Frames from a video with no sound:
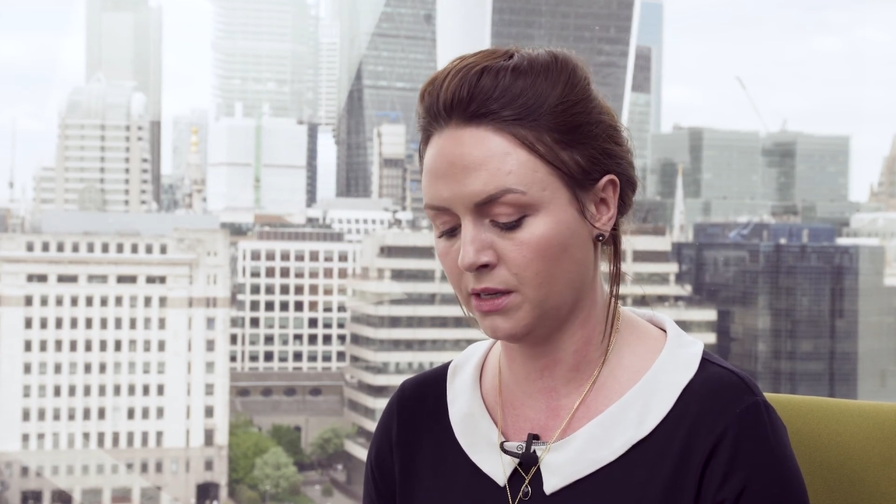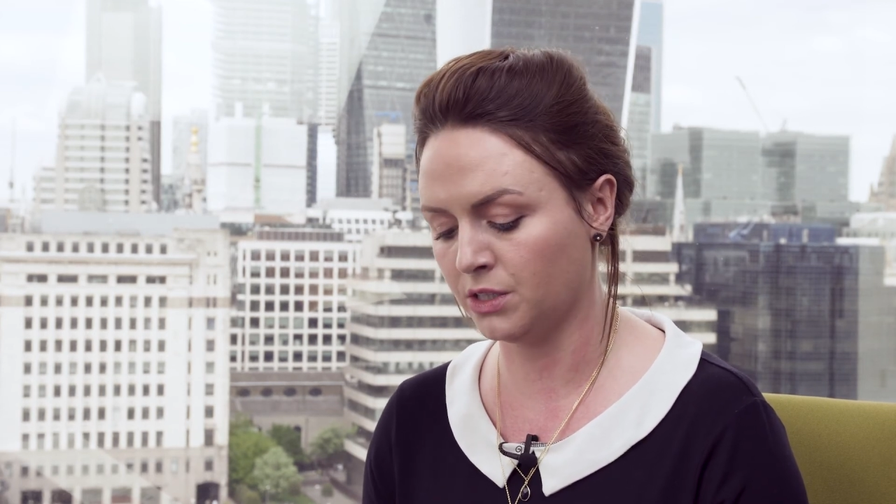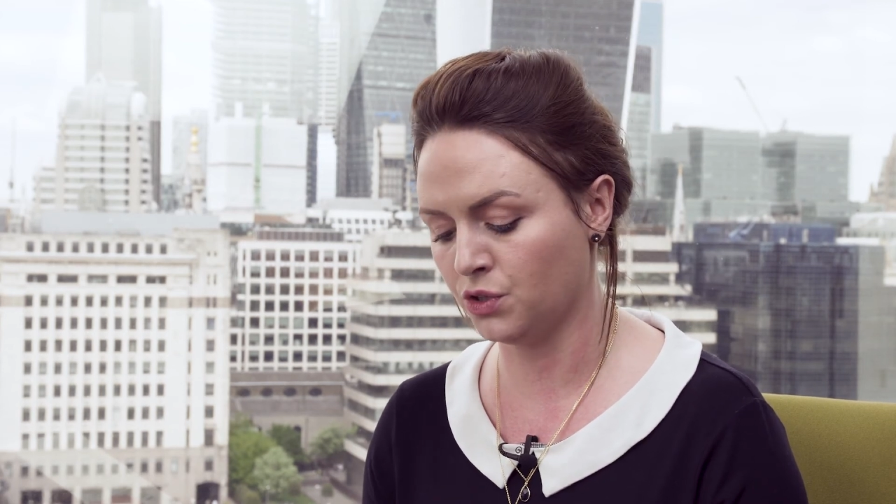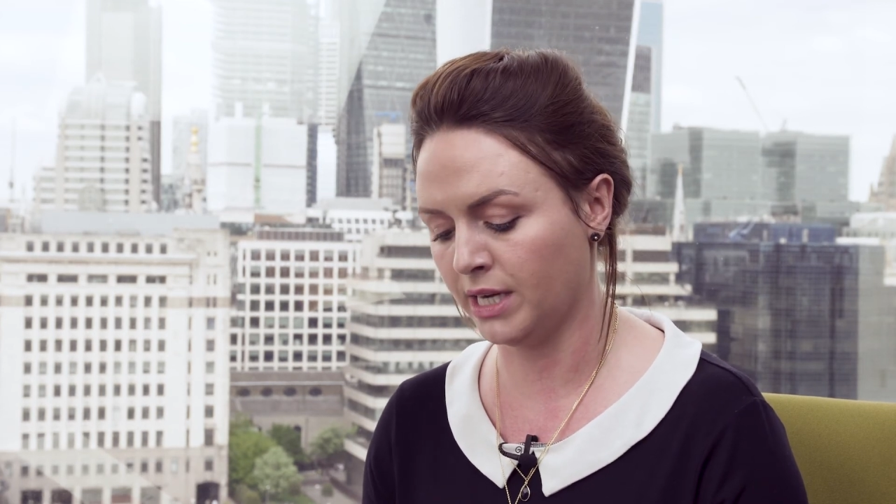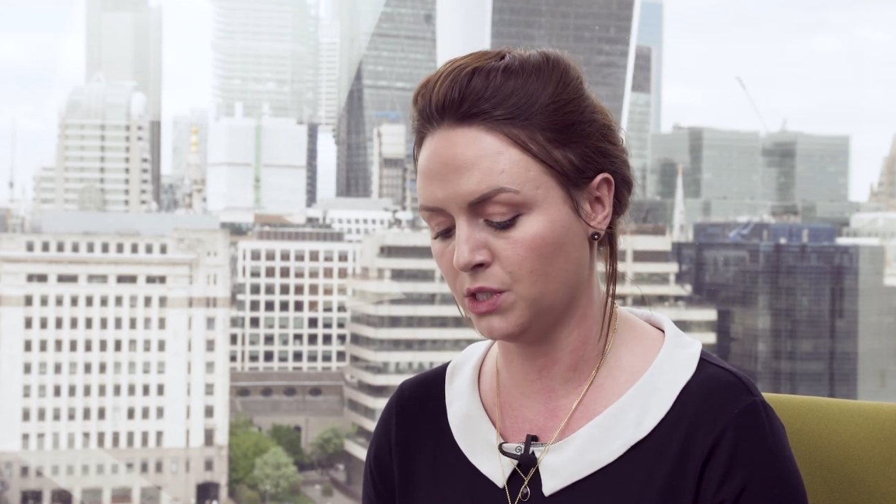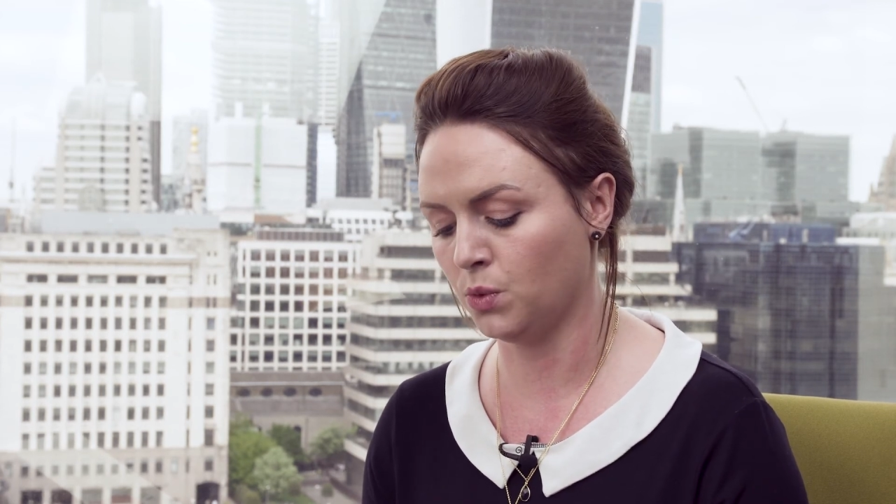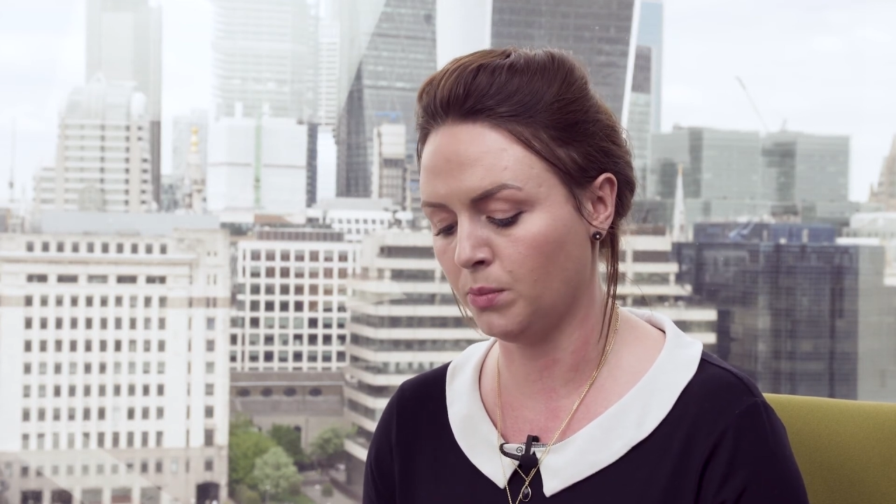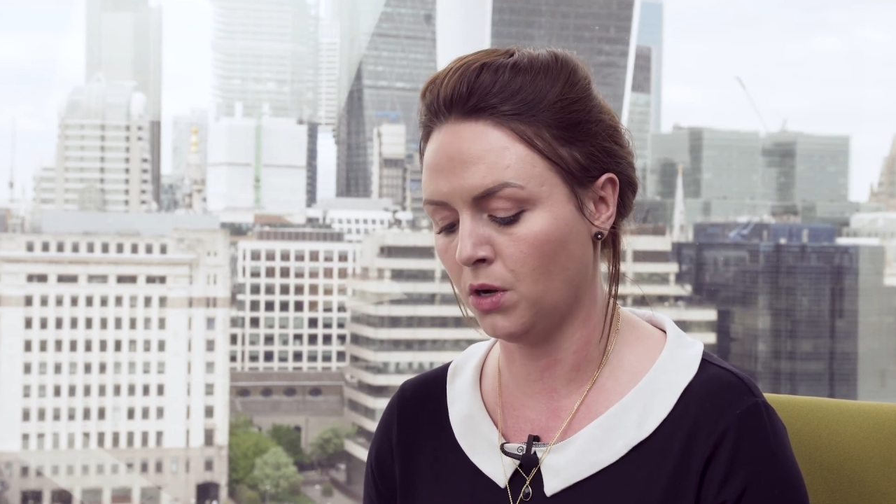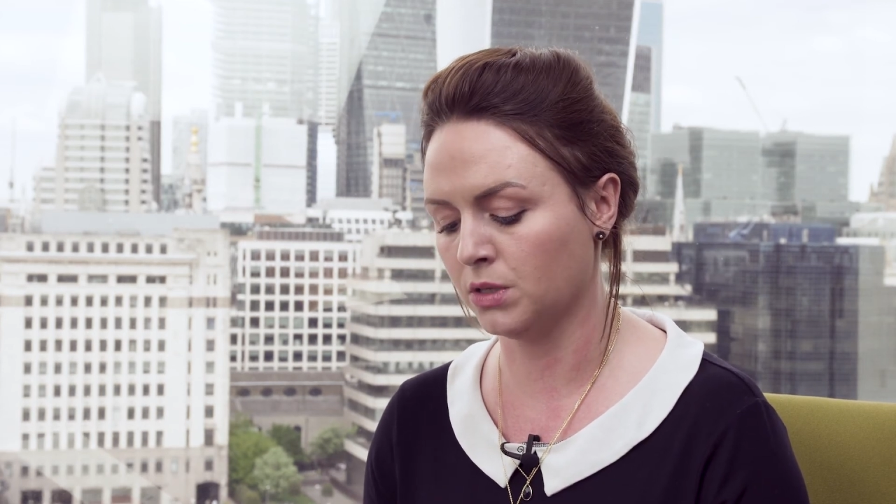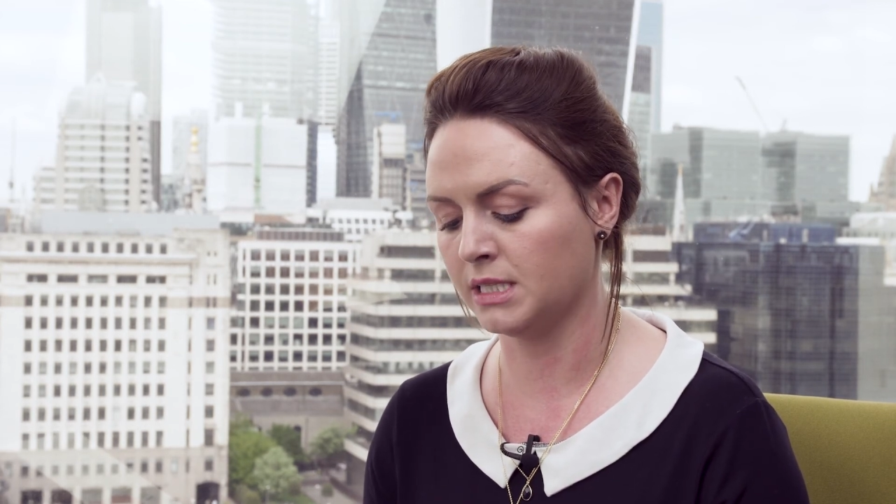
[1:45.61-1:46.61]
the contractual
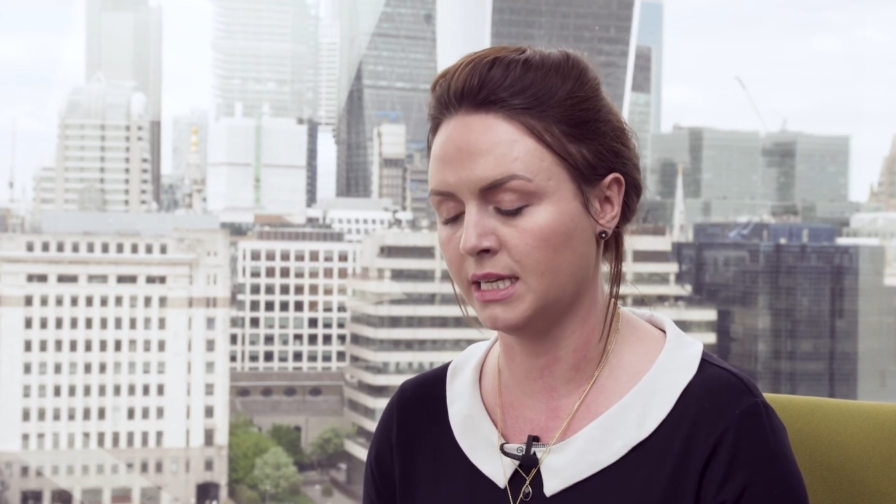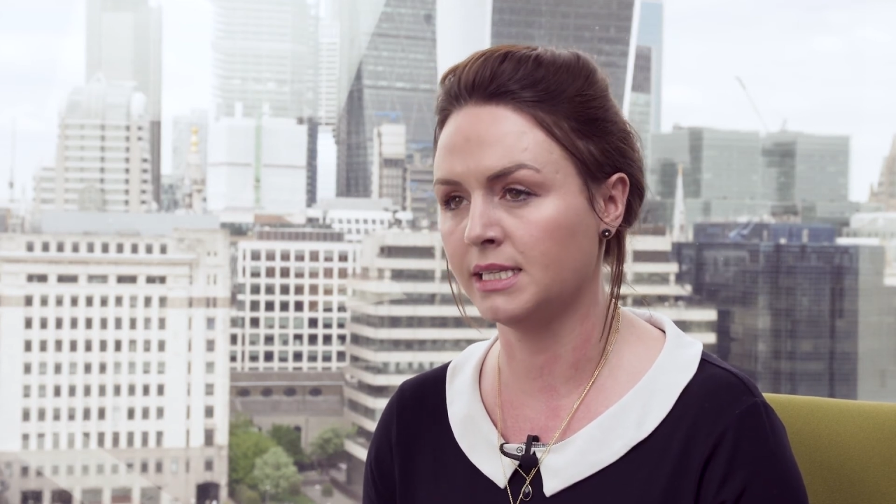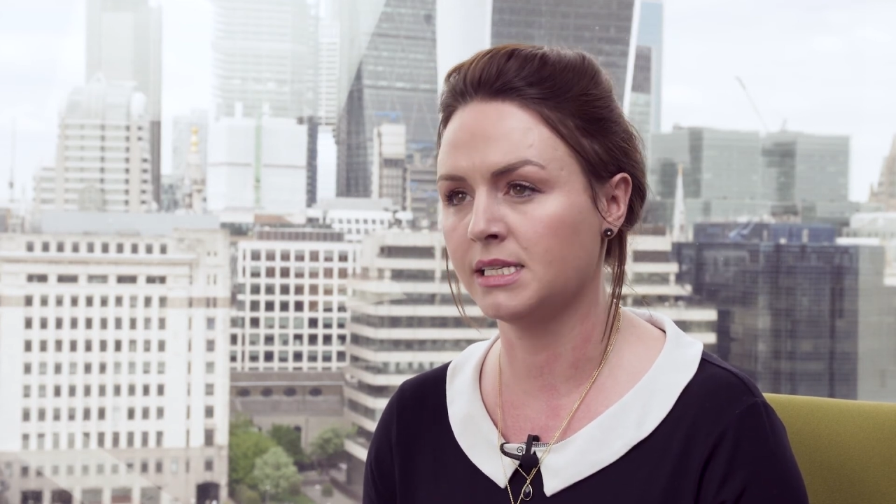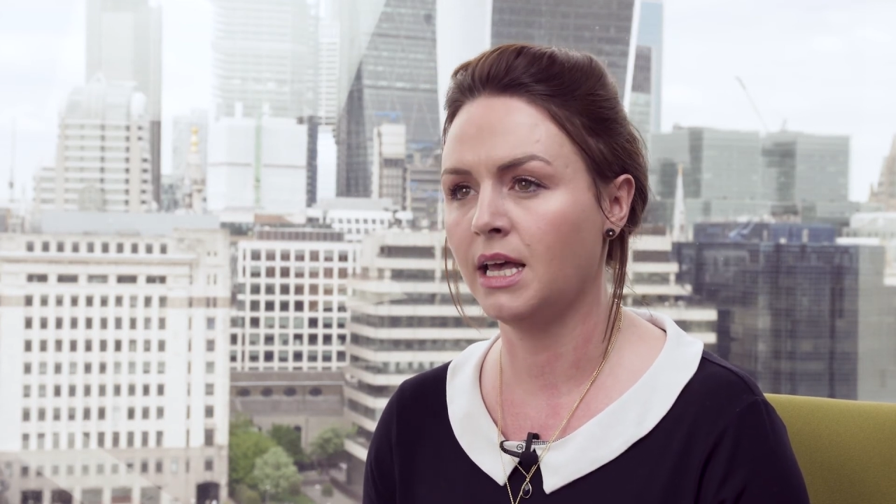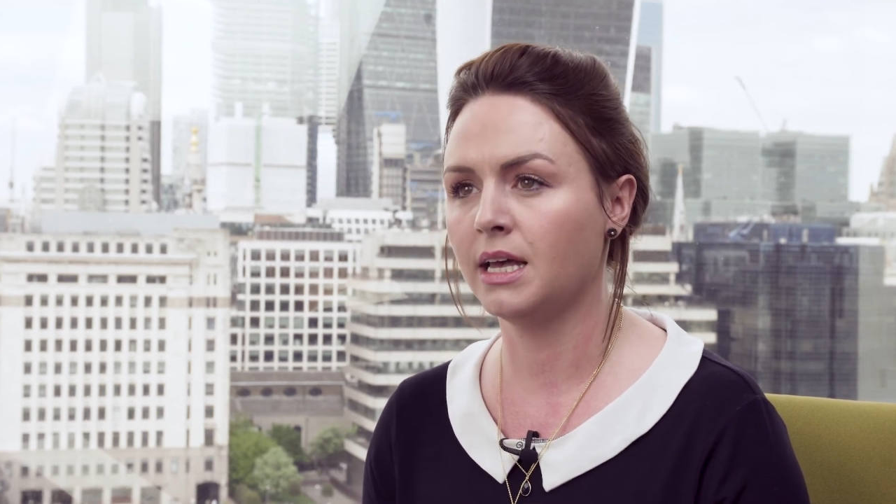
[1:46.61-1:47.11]
parties,